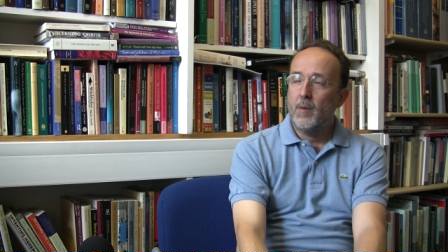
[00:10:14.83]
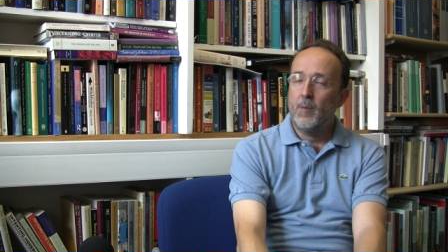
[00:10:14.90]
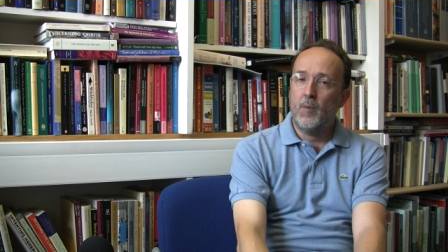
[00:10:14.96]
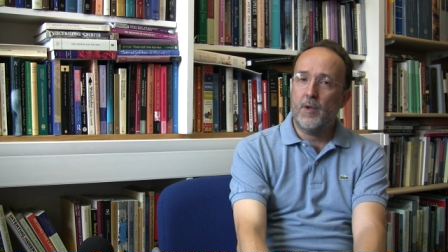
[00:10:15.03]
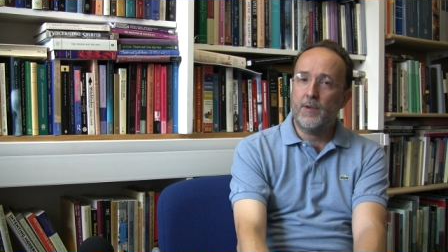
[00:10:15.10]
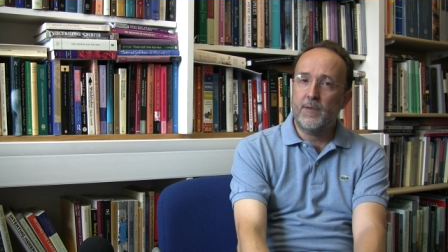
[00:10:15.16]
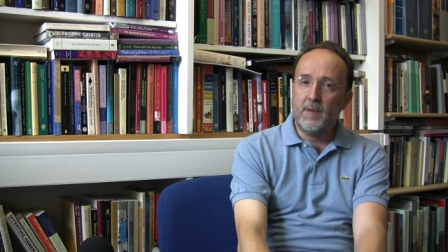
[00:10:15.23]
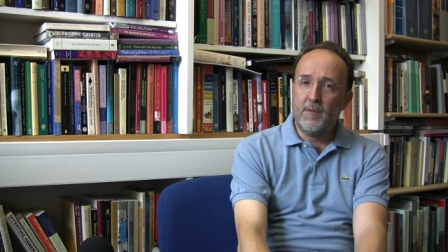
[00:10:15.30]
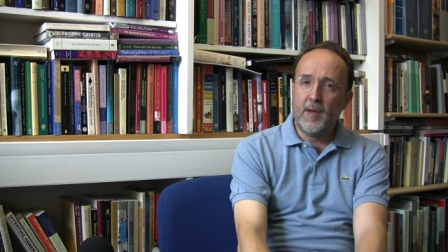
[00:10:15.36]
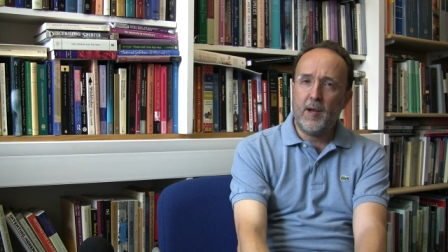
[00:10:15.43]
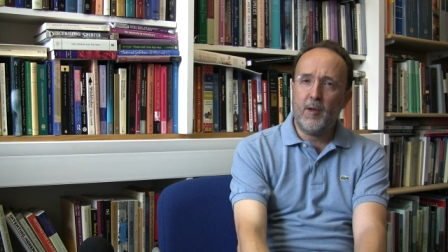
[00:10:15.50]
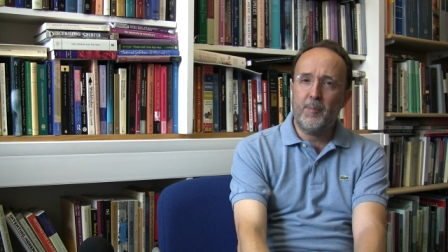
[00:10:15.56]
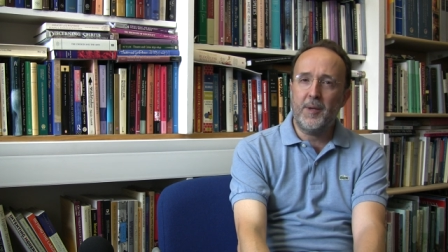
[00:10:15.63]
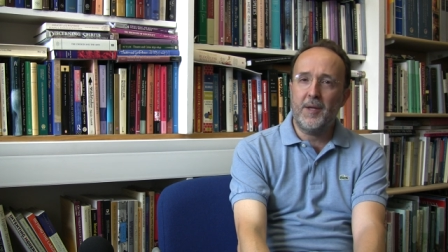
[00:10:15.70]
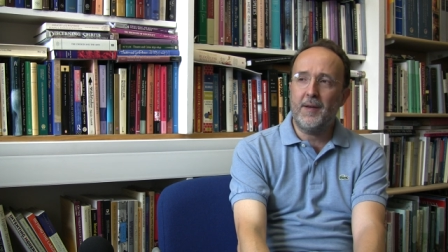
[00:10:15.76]
was
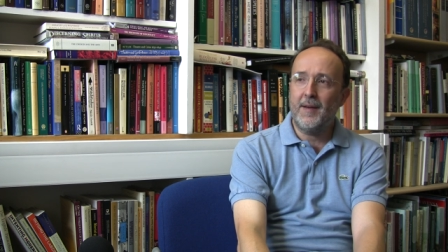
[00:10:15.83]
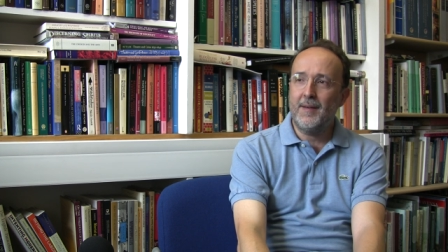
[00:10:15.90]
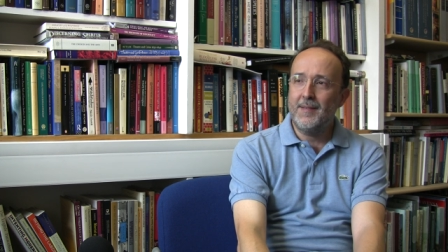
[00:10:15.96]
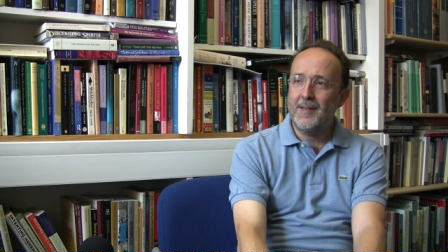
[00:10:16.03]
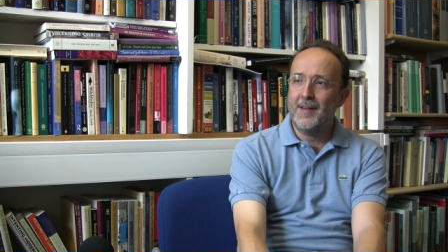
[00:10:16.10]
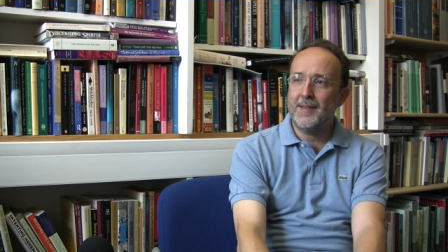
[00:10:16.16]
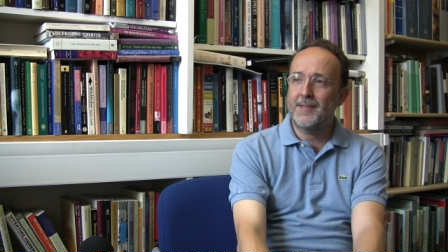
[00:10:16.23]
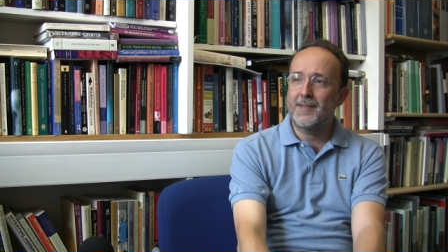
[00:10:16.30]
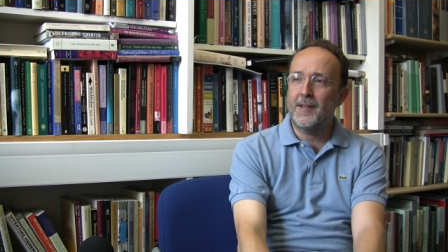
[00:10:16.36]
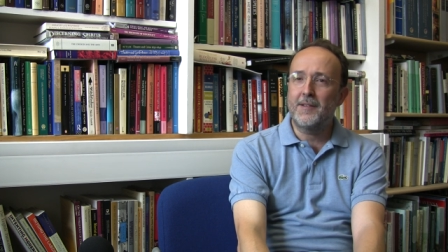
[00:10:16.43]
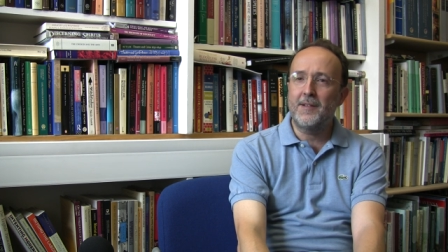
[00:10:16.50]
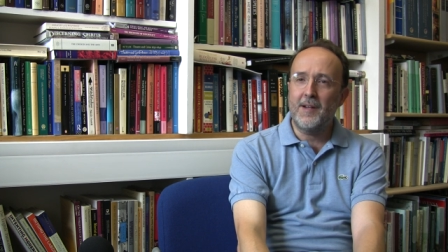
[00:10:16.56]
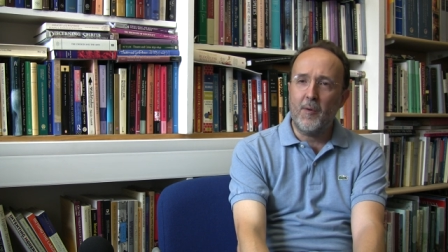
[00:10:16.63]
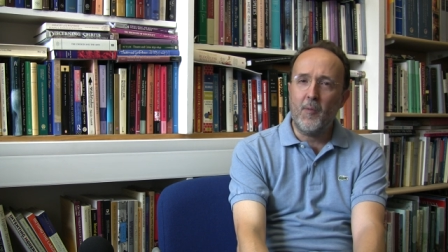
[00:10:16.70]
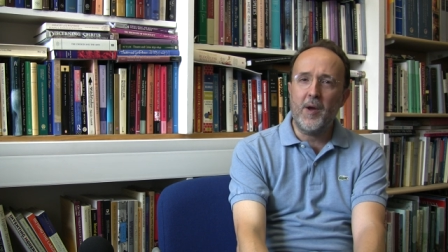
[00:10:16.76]
developing ideas that
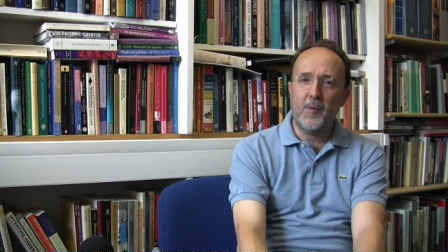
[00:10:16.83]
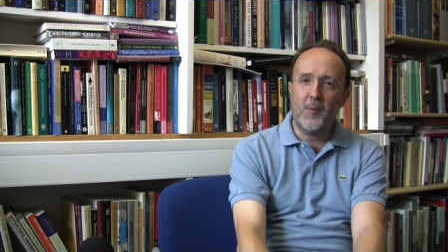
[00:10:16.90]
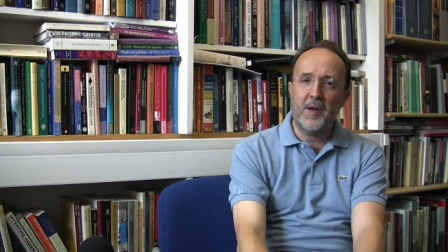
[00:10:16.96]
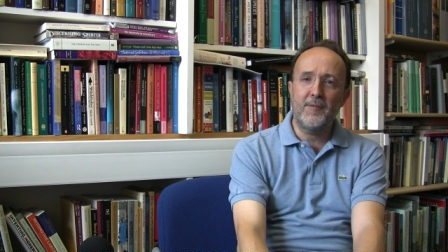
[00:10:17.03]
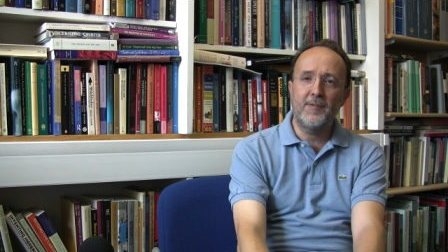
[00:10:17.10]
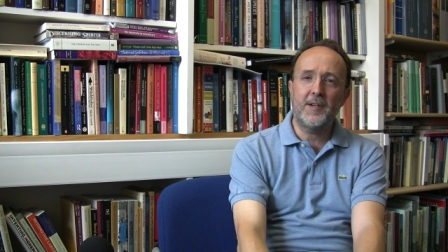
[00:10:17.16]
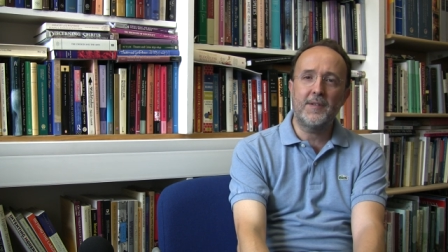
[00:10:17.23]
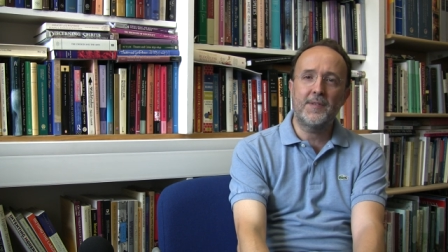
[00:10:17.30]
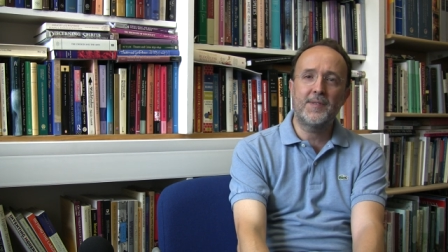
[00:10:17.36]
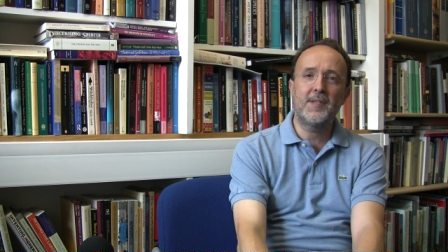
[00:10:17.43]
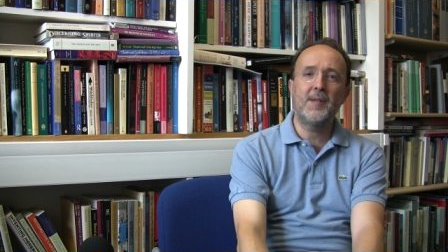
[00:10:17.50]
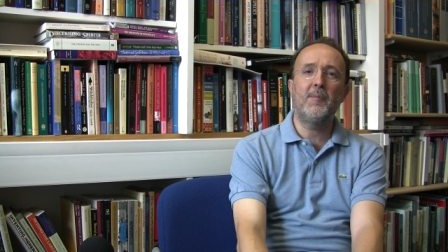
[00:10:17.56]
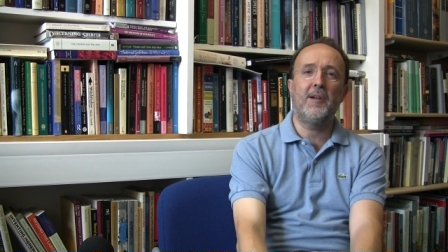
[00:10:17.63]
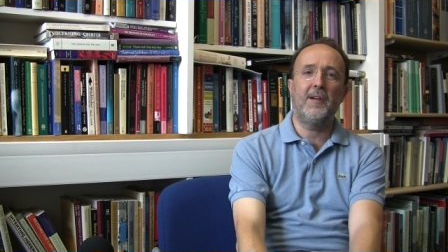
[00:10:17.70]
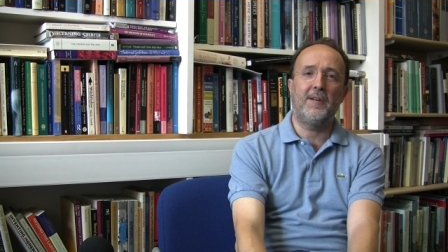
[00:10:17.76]
in a way were very
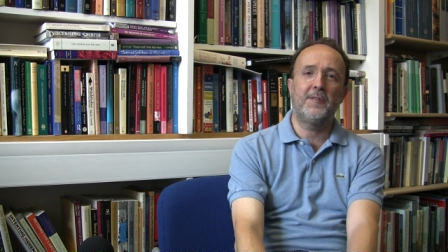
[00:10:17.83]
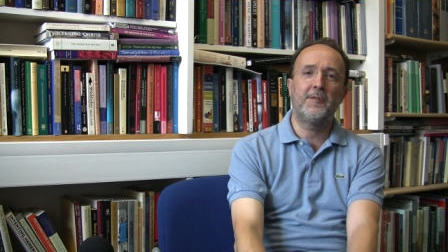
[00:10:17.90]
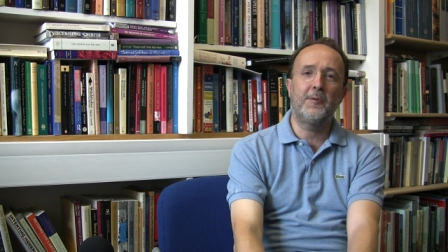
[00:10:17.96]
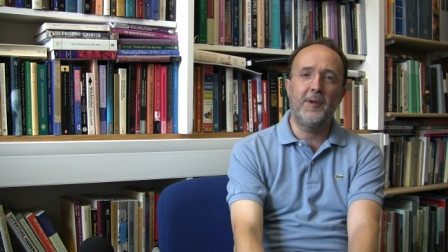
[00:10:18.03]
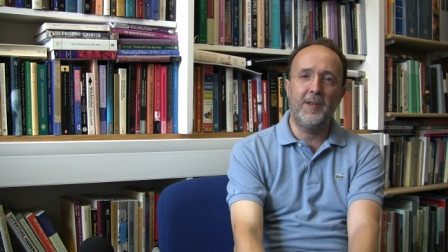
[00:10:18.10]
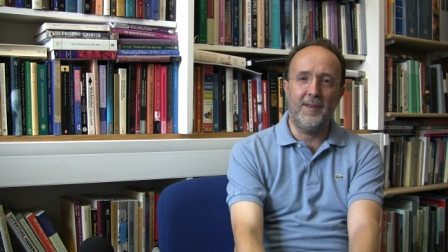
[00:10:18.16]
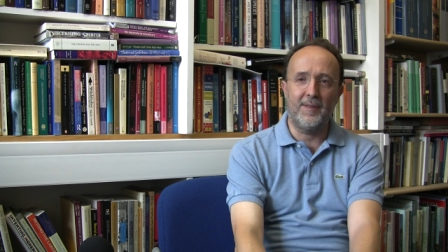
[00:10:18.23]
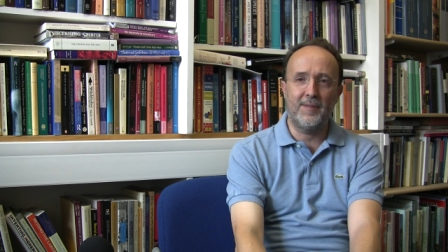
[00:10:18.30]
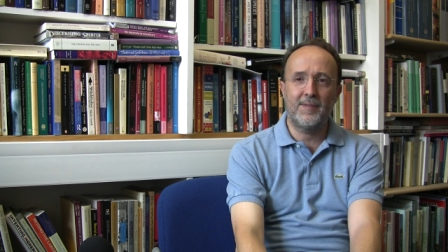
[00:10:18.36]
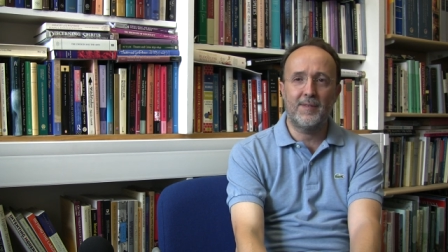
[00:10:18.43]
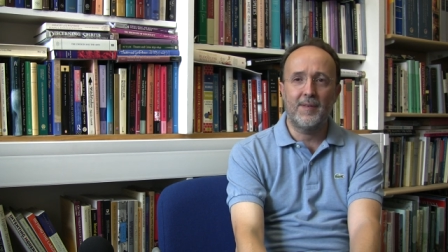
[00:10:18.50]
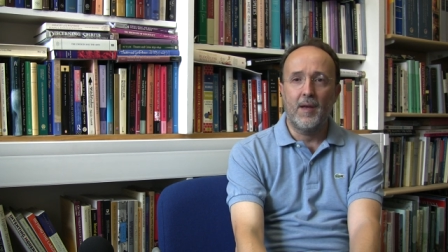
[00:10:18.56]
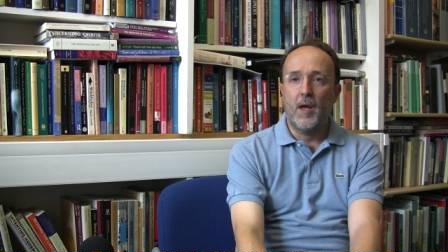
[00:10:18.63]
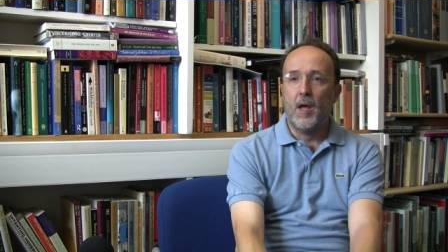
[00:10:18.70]
similar to his.